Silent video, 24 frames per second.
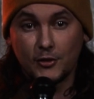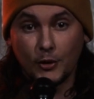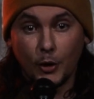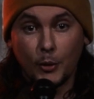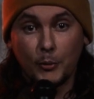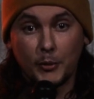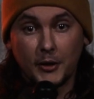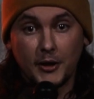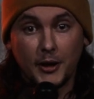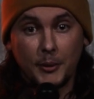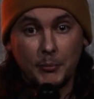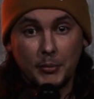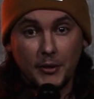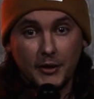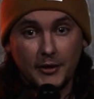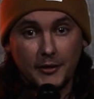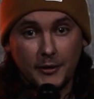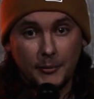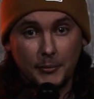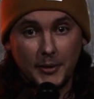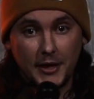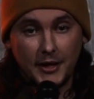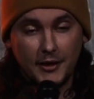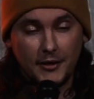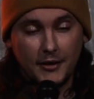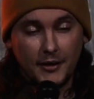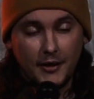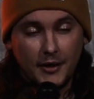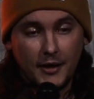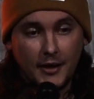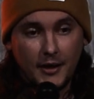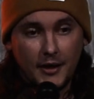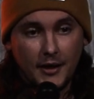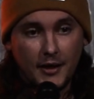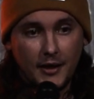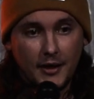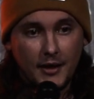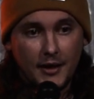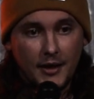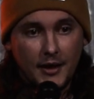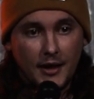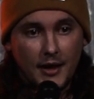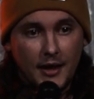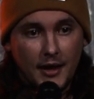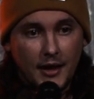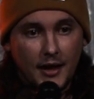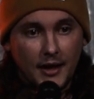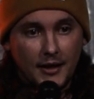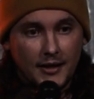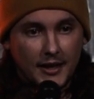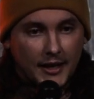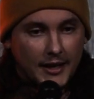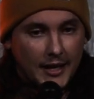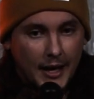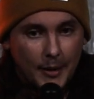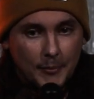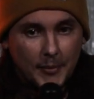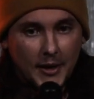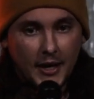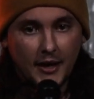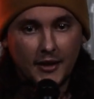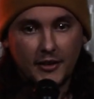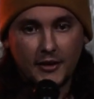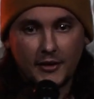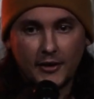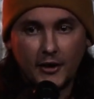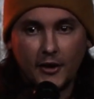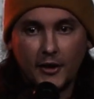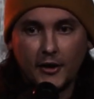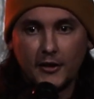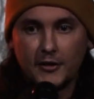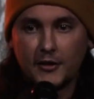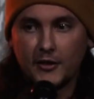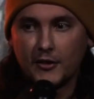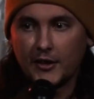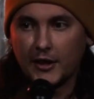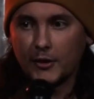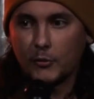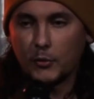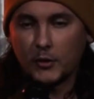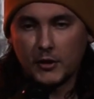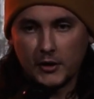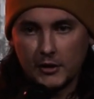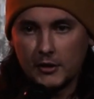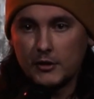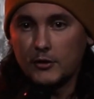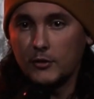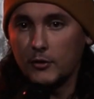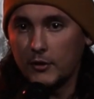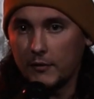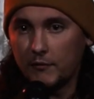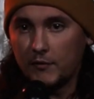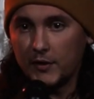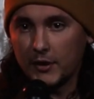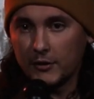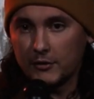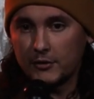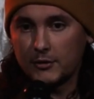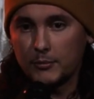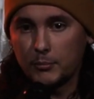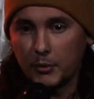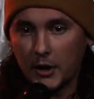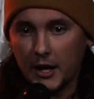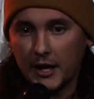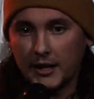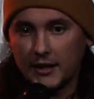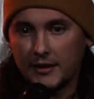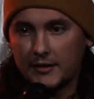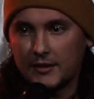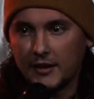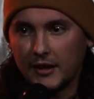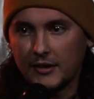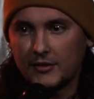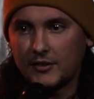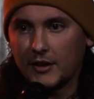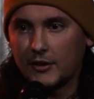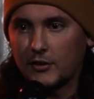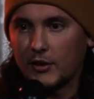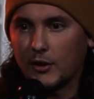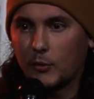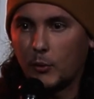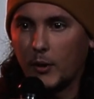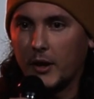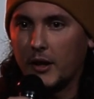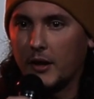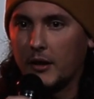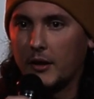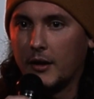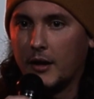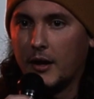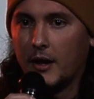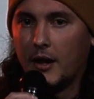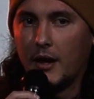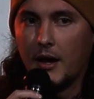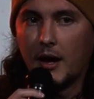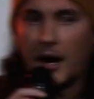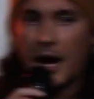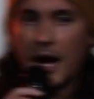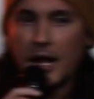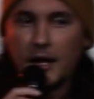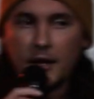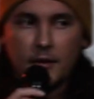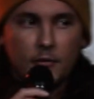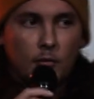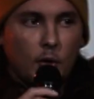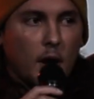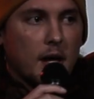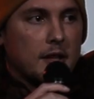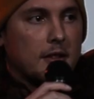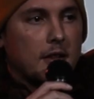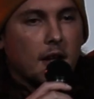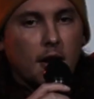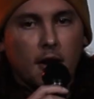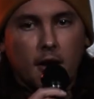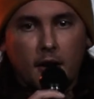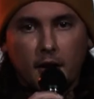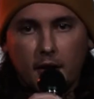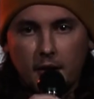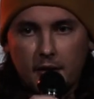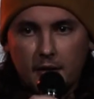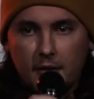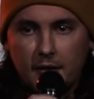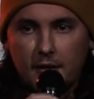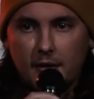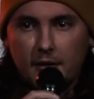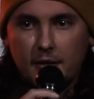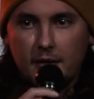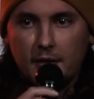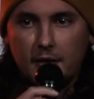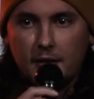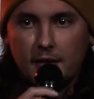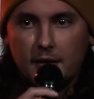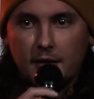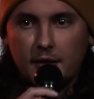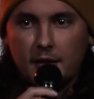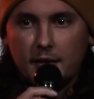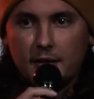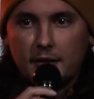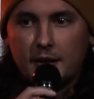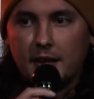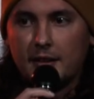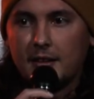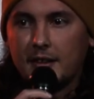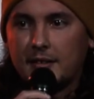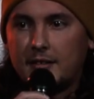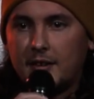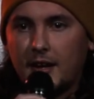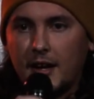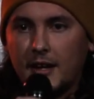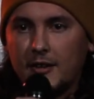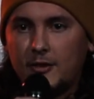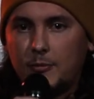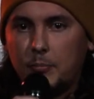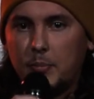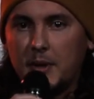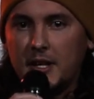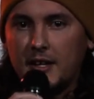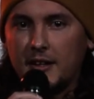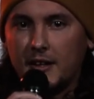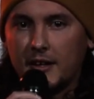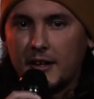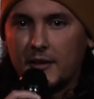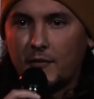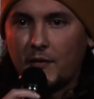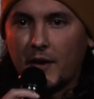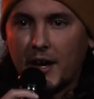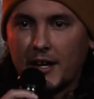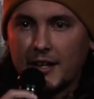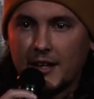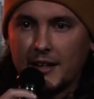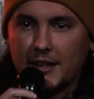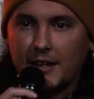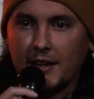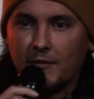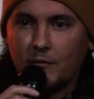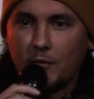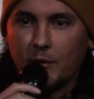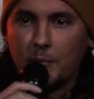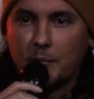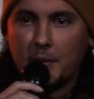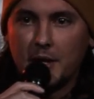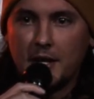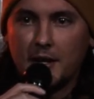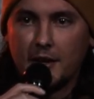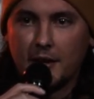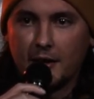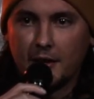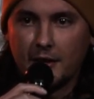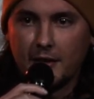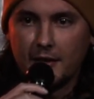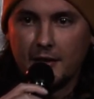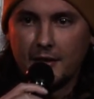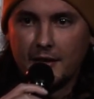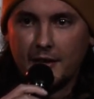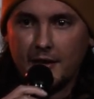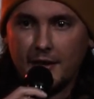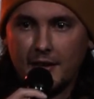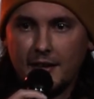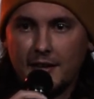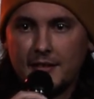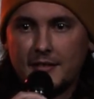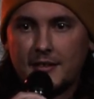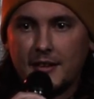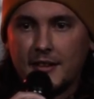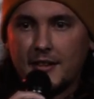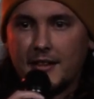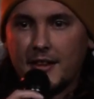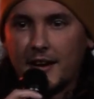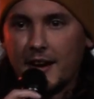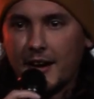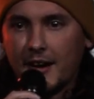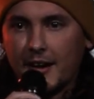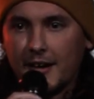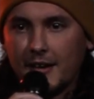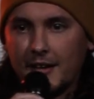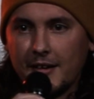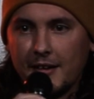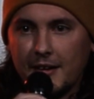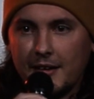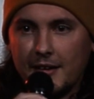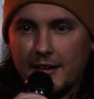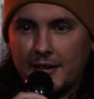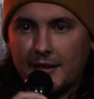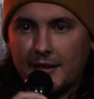sobered up a little bit. And they got me out of the car, and they're like, we're gonna do the field sobriety test. I was like, well, I live right there. Can the test be that if I can get from here to there,